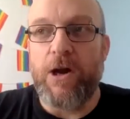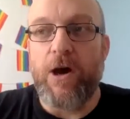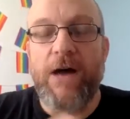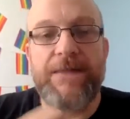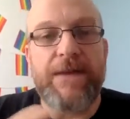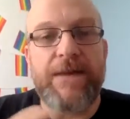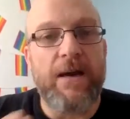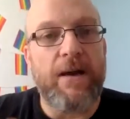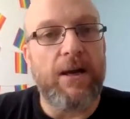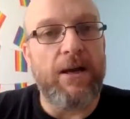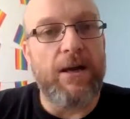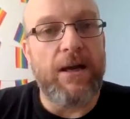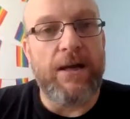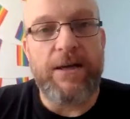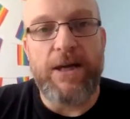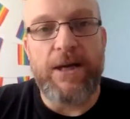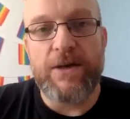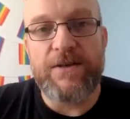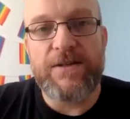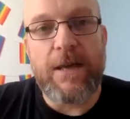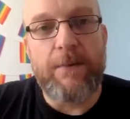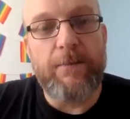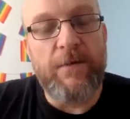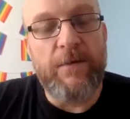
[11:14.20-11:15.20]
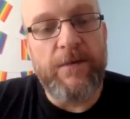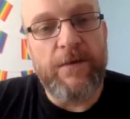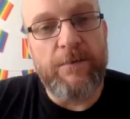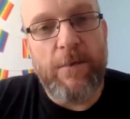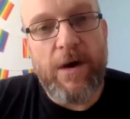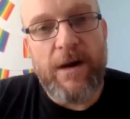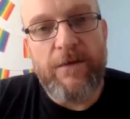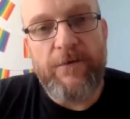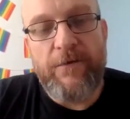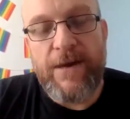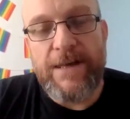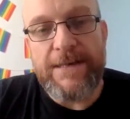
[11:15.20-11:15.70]
think some of
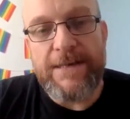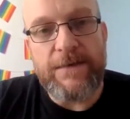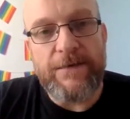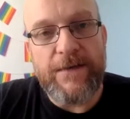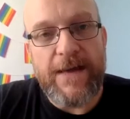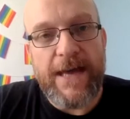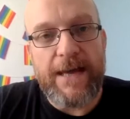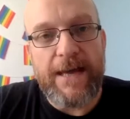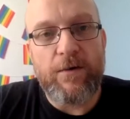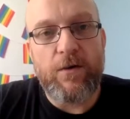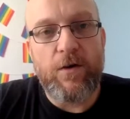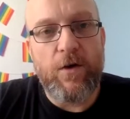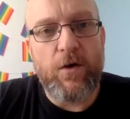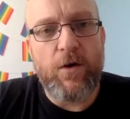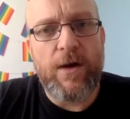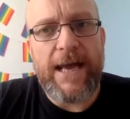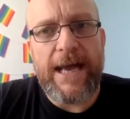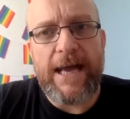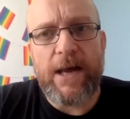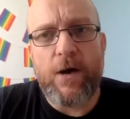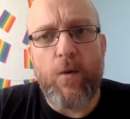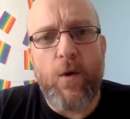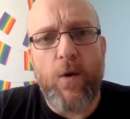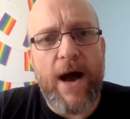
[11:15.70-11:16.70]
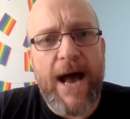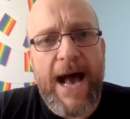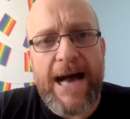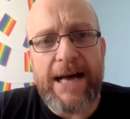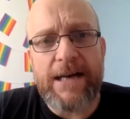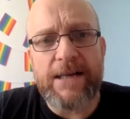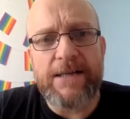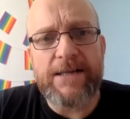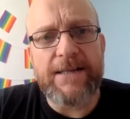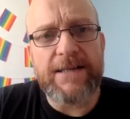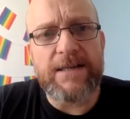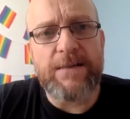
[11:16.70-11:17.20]
my friends have getting quite
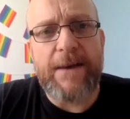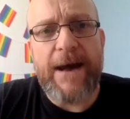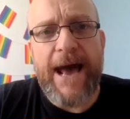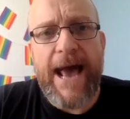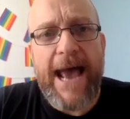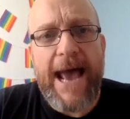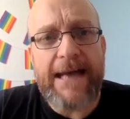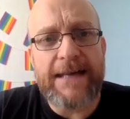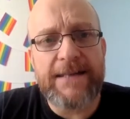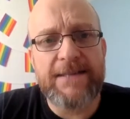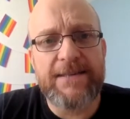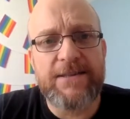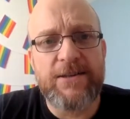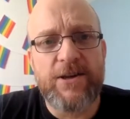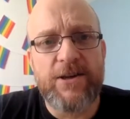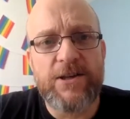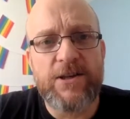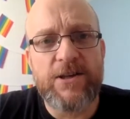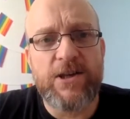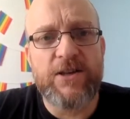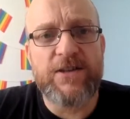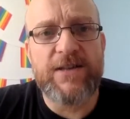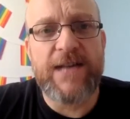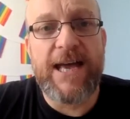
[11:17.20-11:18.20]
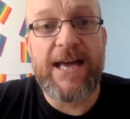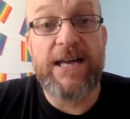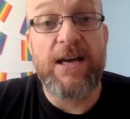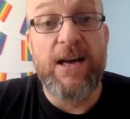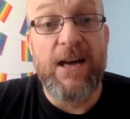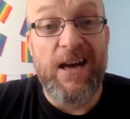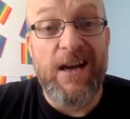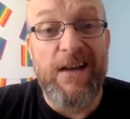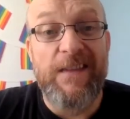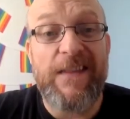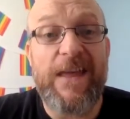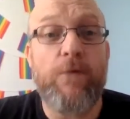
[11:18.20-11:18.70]
anxious about exercise because they
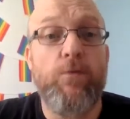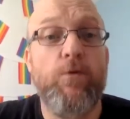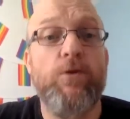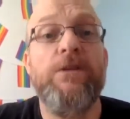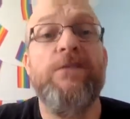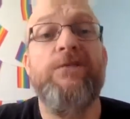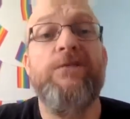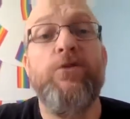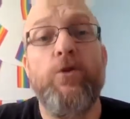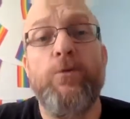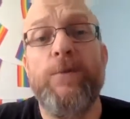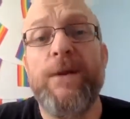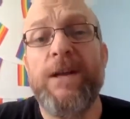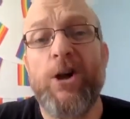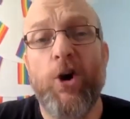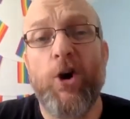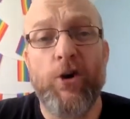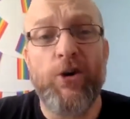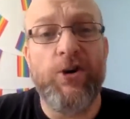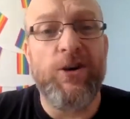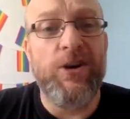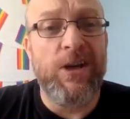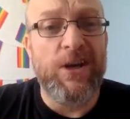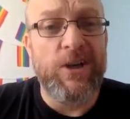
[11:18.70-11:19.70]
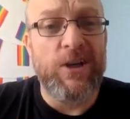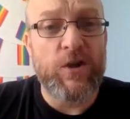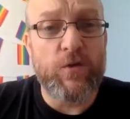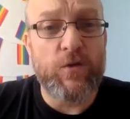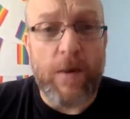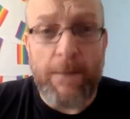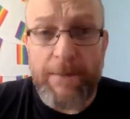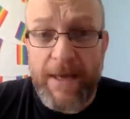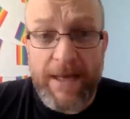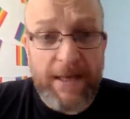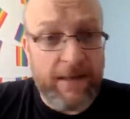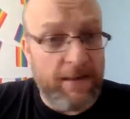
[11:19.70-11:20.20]
would have normally gone
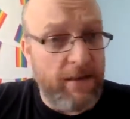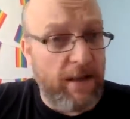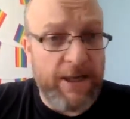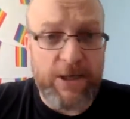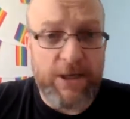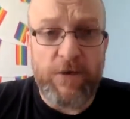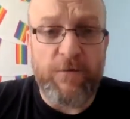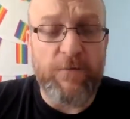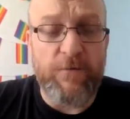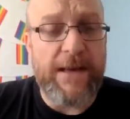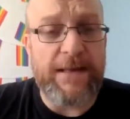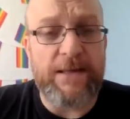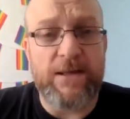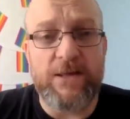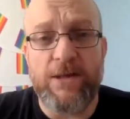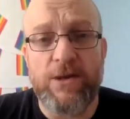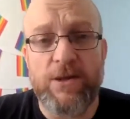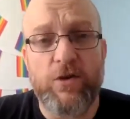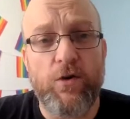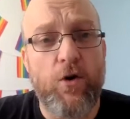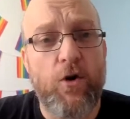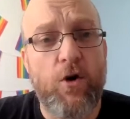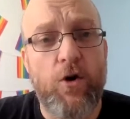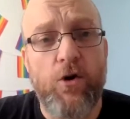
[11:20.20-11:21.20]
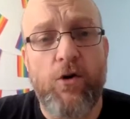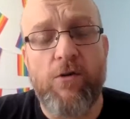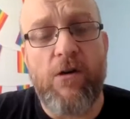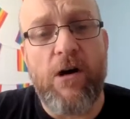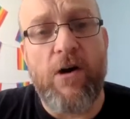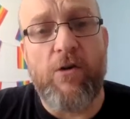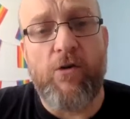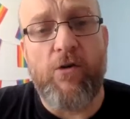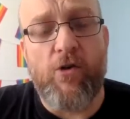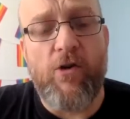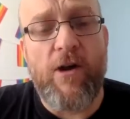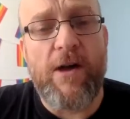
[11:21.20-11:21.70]
swimming, like you've mentioned,
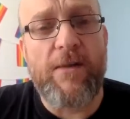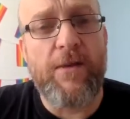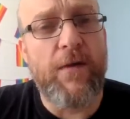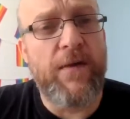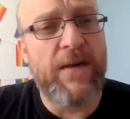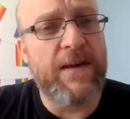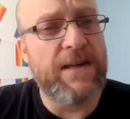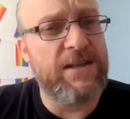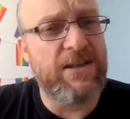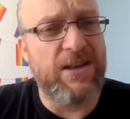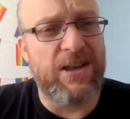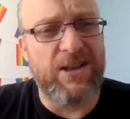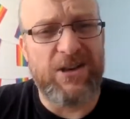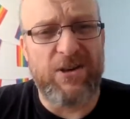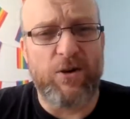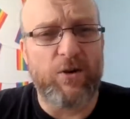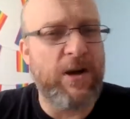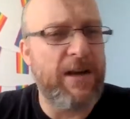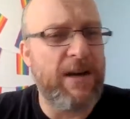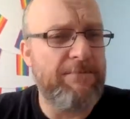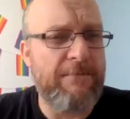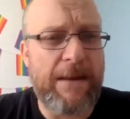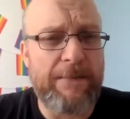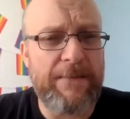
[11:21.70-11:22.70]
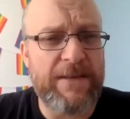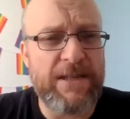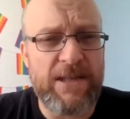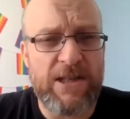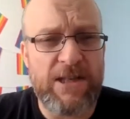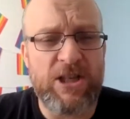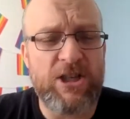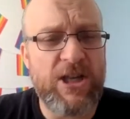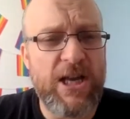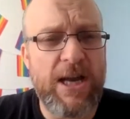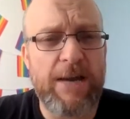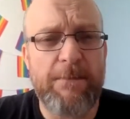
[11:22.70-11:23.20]
or other things or maybe to
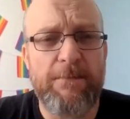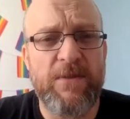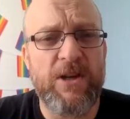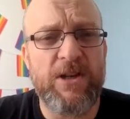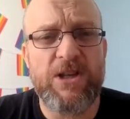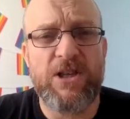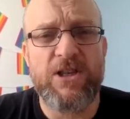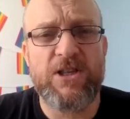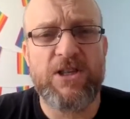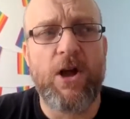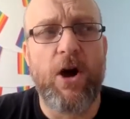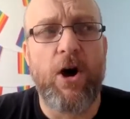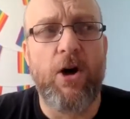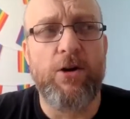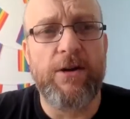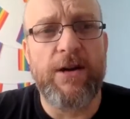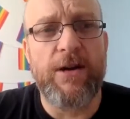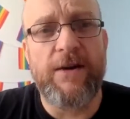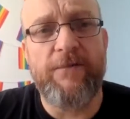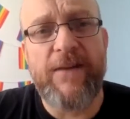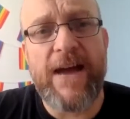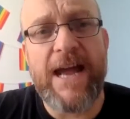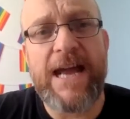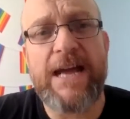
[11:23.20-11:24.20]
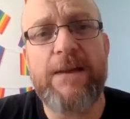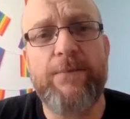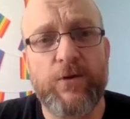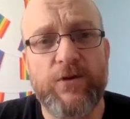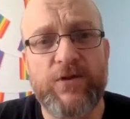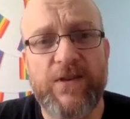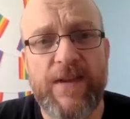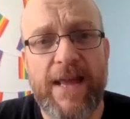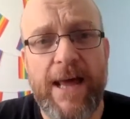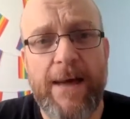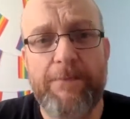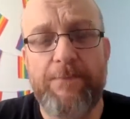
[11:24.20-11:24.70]
the gym that just aren't available
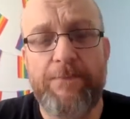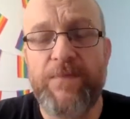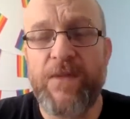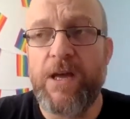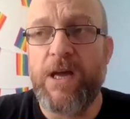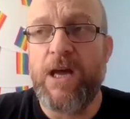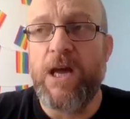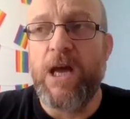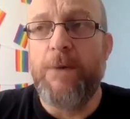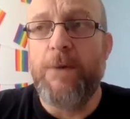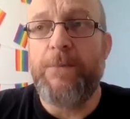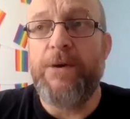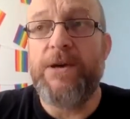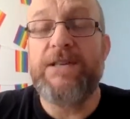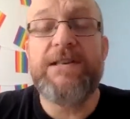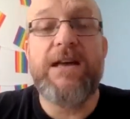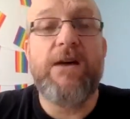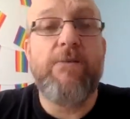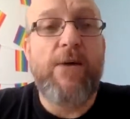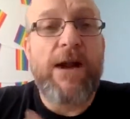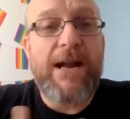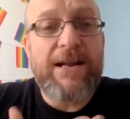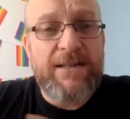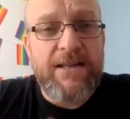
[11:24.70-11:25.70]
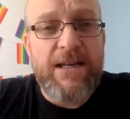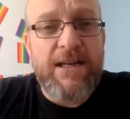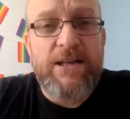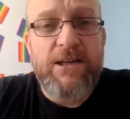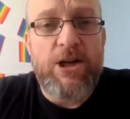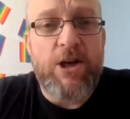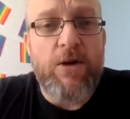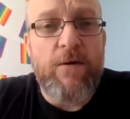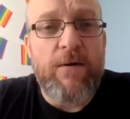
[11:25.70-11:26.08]
to them. But you say, well, actually,